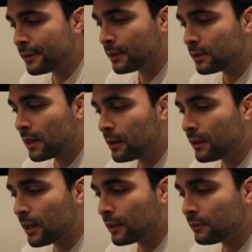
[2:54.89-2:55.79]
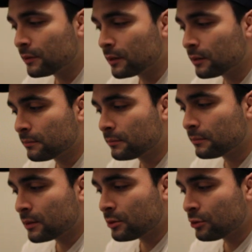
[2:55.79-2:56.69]
Let's add a negative in there.
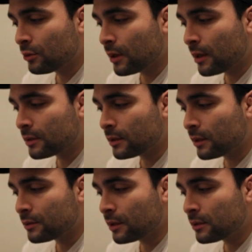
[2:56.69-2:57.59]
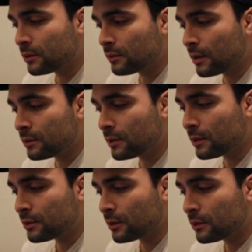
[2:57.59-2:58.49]
Let's do SH.
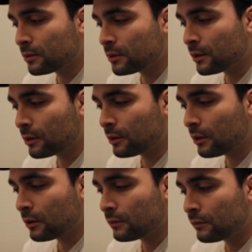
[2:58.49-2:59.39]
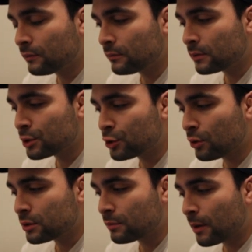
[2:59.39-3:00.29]
SH is the ticker of the
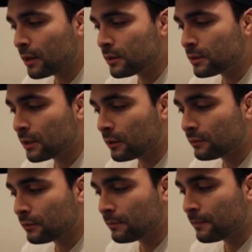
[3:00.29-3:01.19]
short SPY ETF.